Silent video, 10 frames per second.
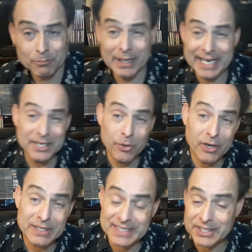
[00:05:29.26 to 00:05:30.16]
Playing You
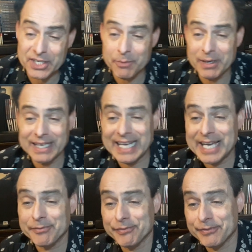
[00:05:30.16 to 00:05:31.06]
Are the Sunshine of My
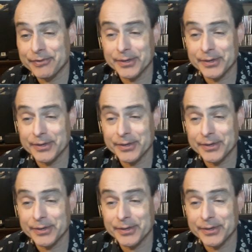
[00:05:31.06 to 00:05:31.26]
Life.